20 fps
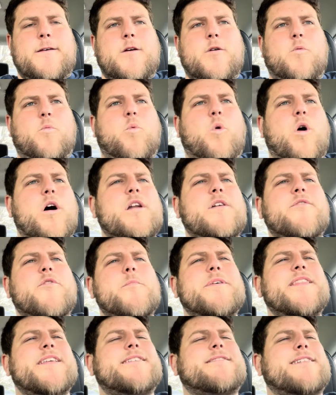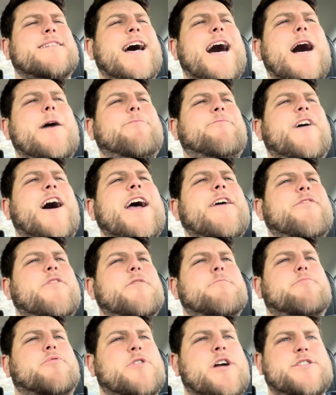One of them in the top five
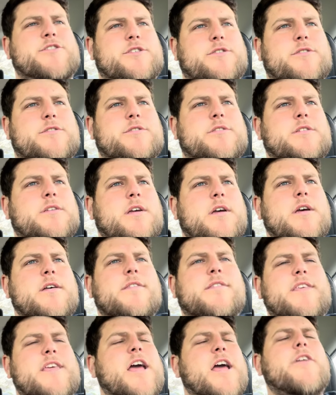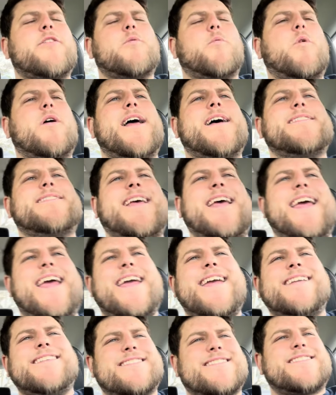in pressures. The other one has
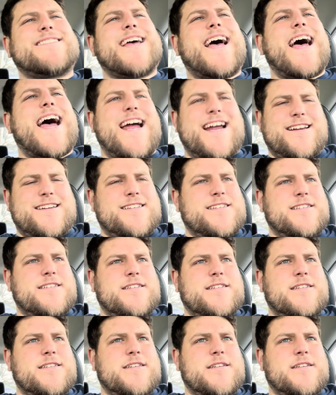eight sacks.